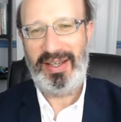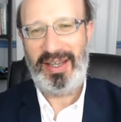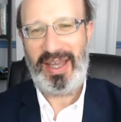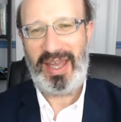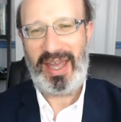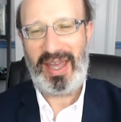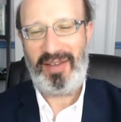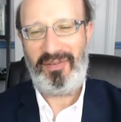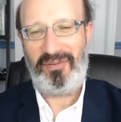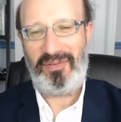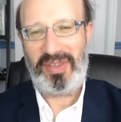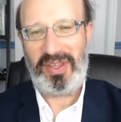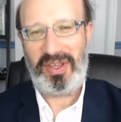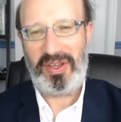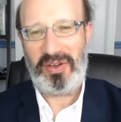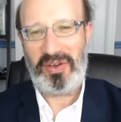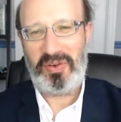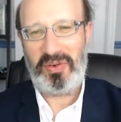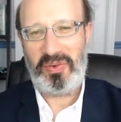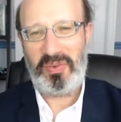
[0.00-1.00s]
If
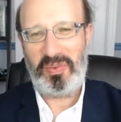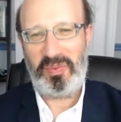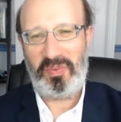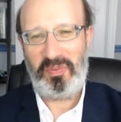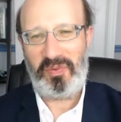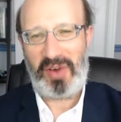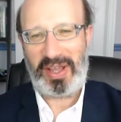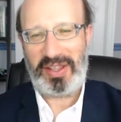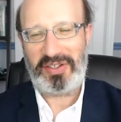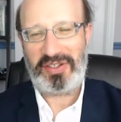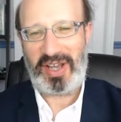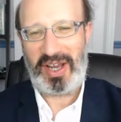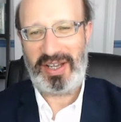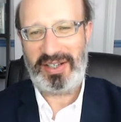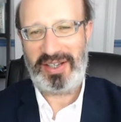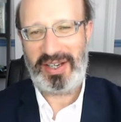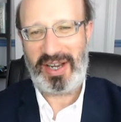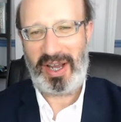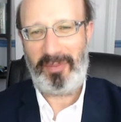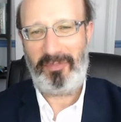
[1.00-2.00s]
you find this
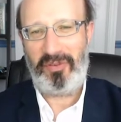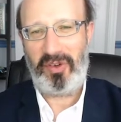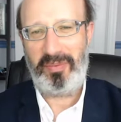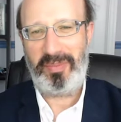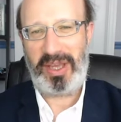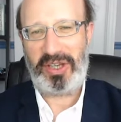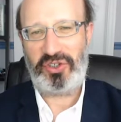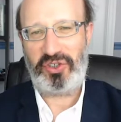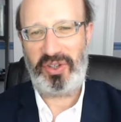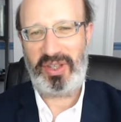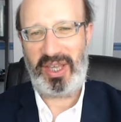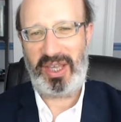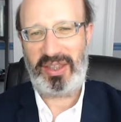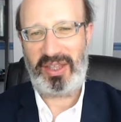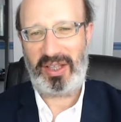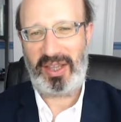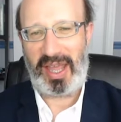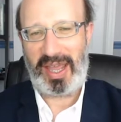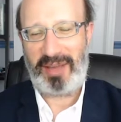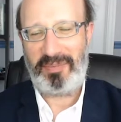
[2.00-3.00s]
content helpful, make sure that you hit
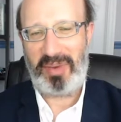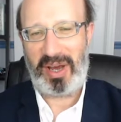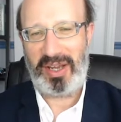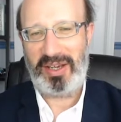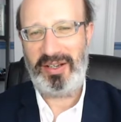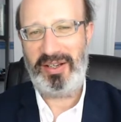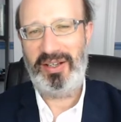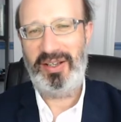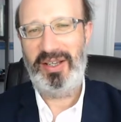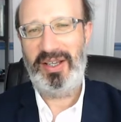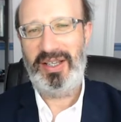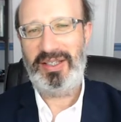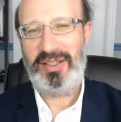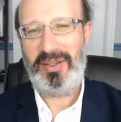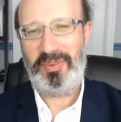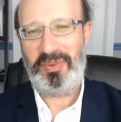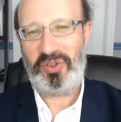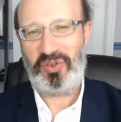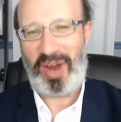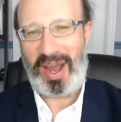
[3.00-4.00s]
the like button,
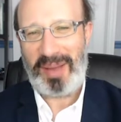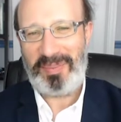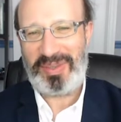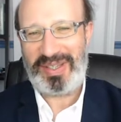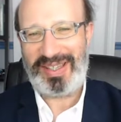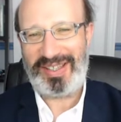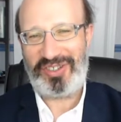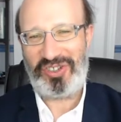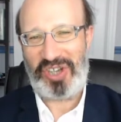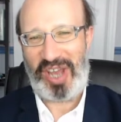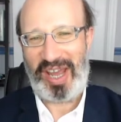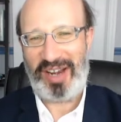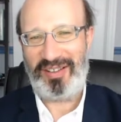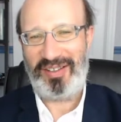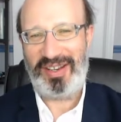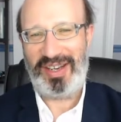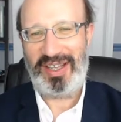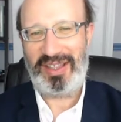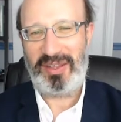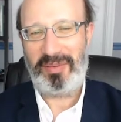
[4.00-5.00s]
subscribe to this channel,
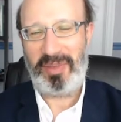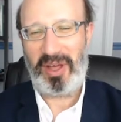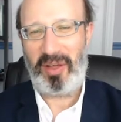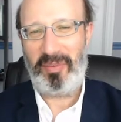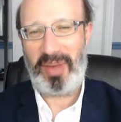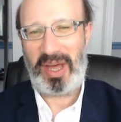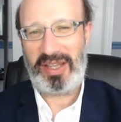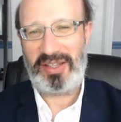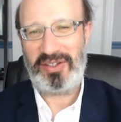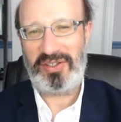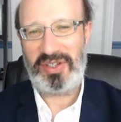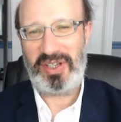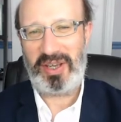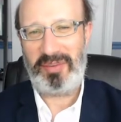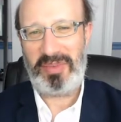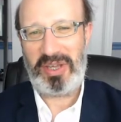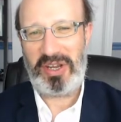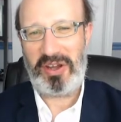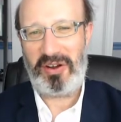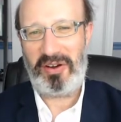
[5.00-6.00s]
and hit the bell button so you can
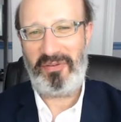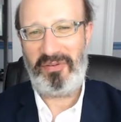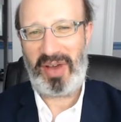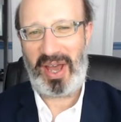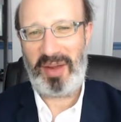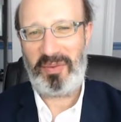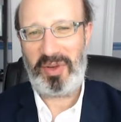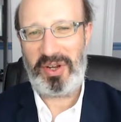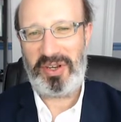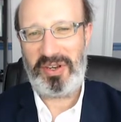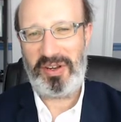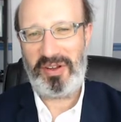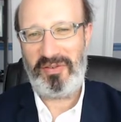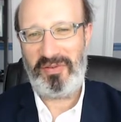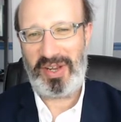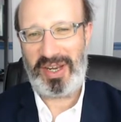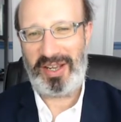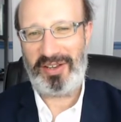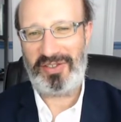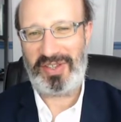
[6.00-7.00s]
be notified when new
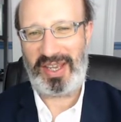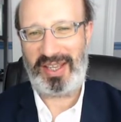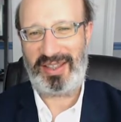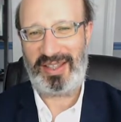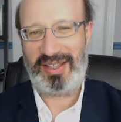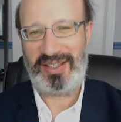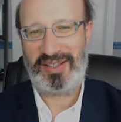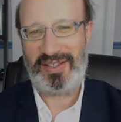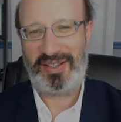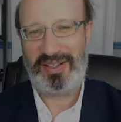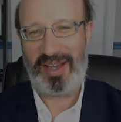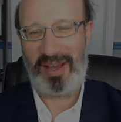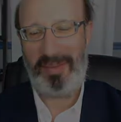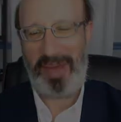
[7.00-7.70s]
videos like this come